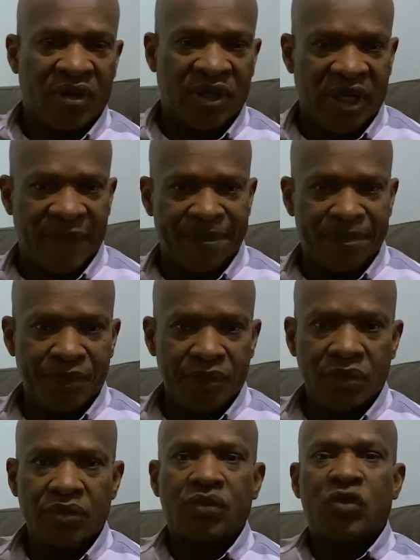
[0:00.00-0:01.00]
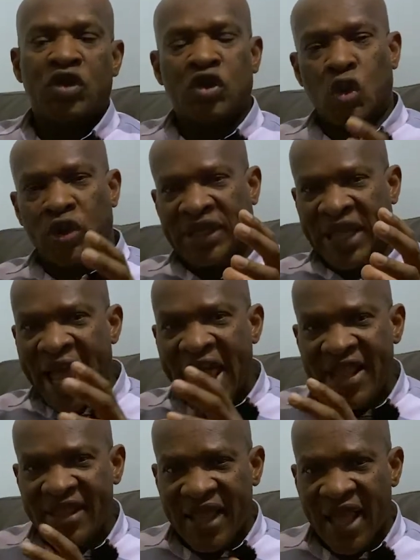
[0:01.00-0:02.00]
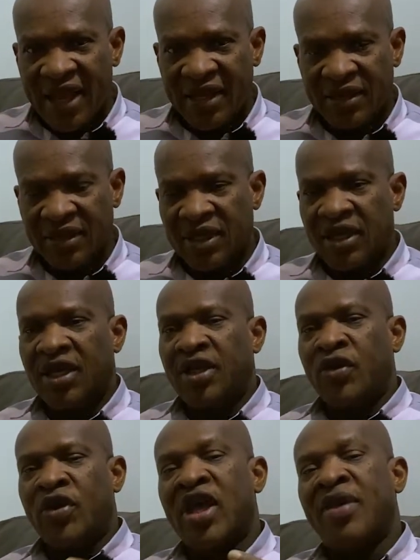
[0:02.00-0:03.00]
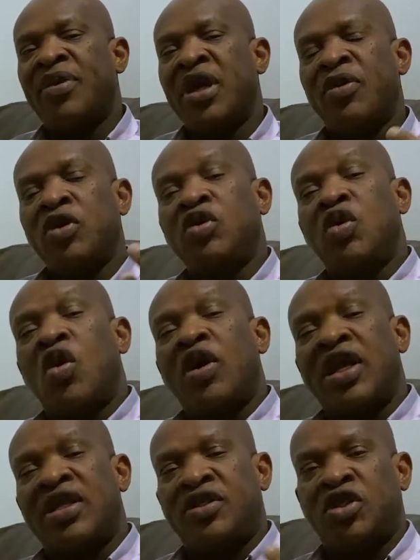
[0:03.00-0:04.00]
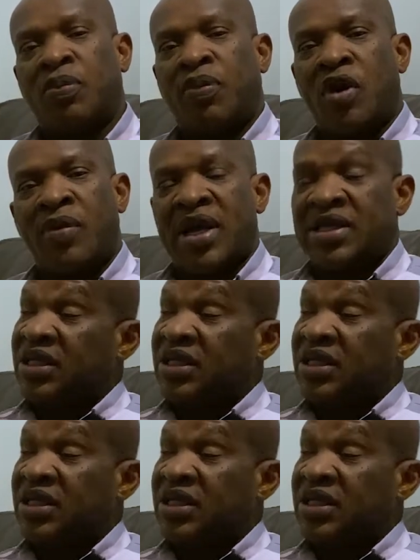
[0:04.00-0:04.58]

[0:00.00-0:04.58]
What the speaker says: there. So there then, you can be able to connect your plumber and say,